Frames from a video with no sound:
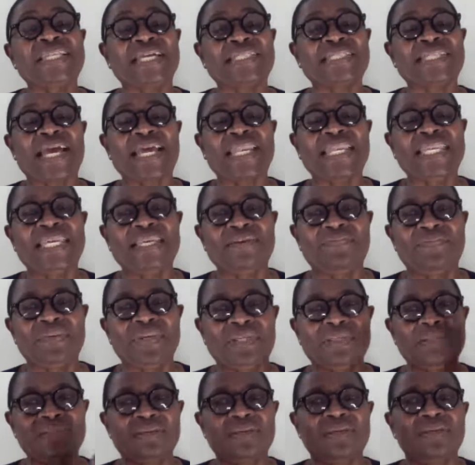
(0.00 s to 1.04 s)
that I live
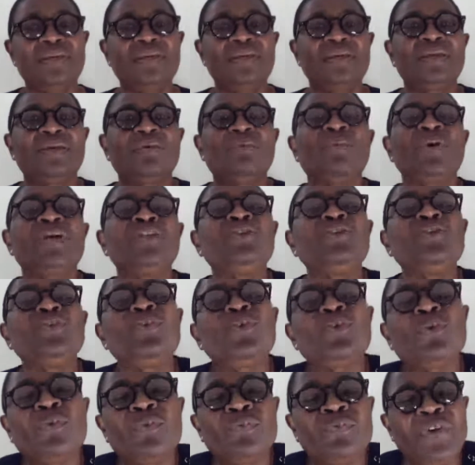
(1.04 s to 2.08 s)
in, when you
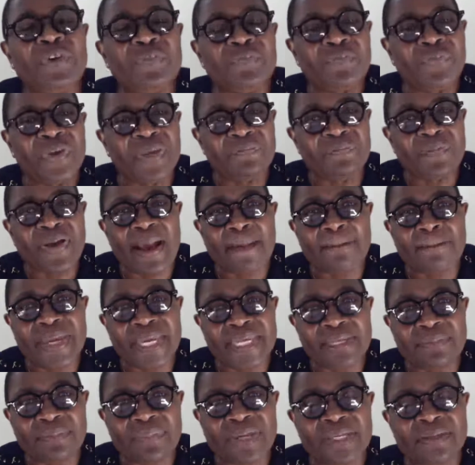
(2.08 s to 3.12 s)
lose the 5th
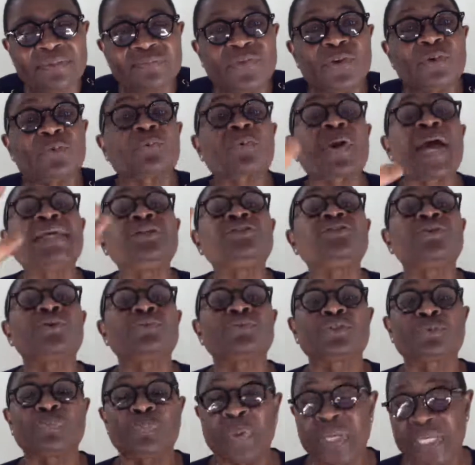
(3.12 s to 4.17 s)
Amendment, the right of
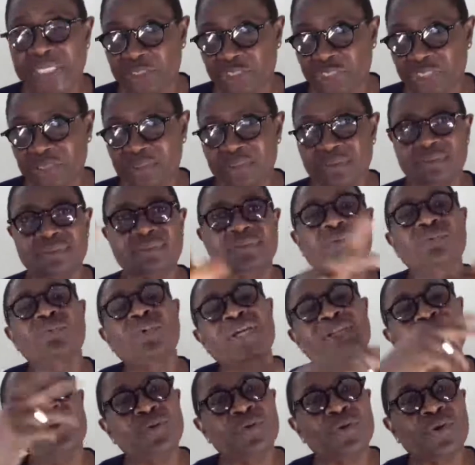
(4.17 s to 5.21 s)
speech,
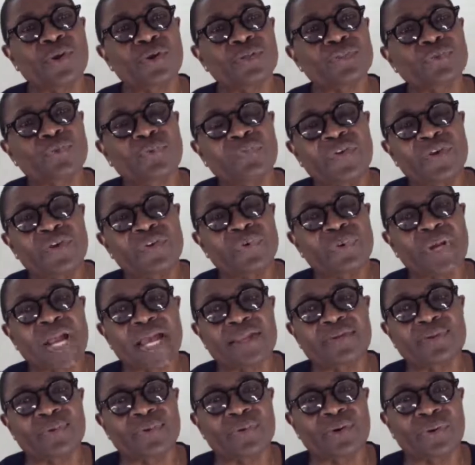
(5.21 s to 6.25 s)
when you cross over, you
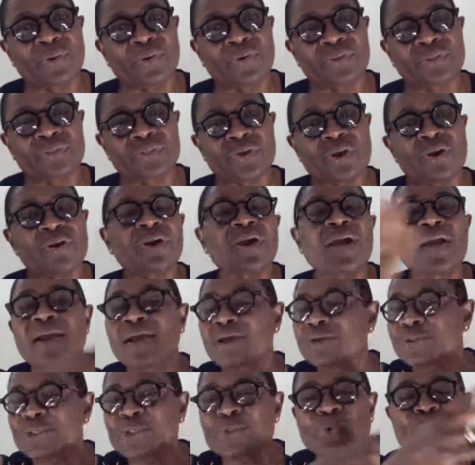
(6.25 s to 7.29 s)
can no longer talk,
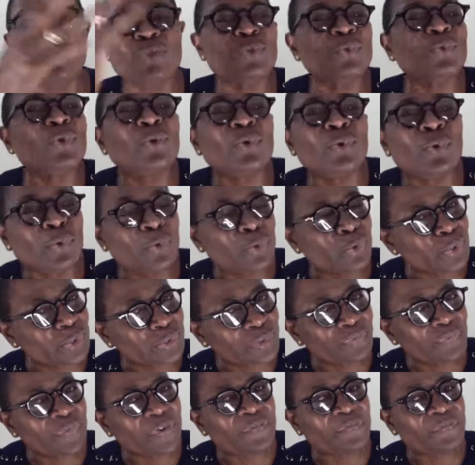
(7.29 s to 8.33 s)
so you lose
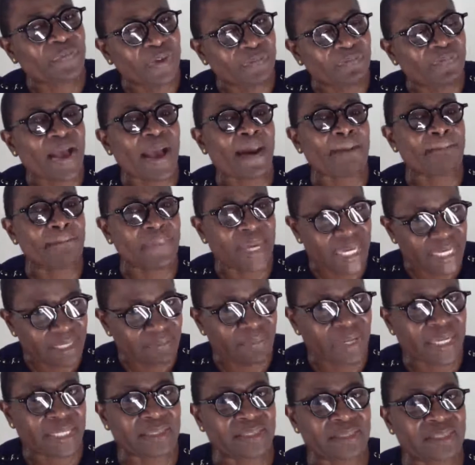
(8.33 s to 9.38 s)
the 5th
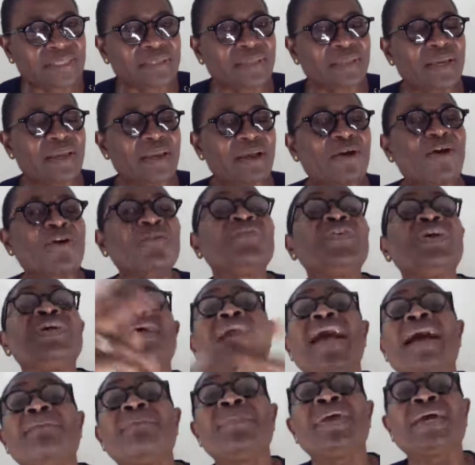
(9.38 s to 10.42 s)
Amendment of the
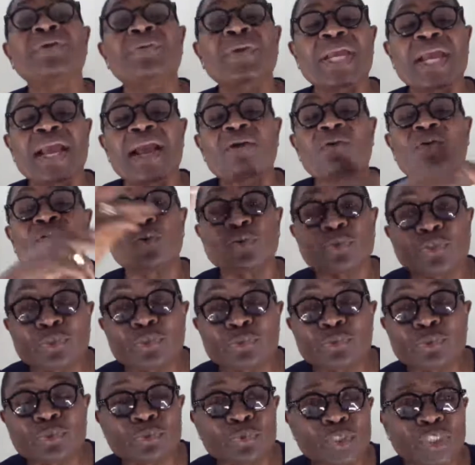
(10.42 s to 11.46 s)
American
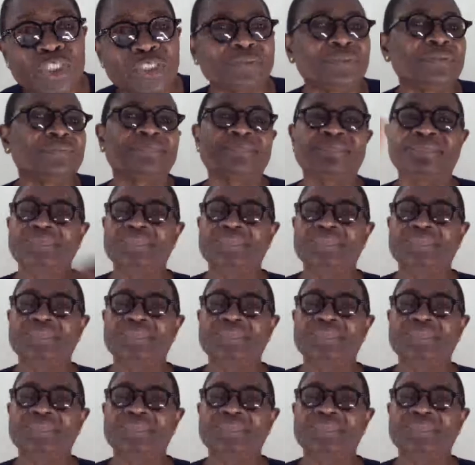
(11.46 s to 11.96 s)
Constitution.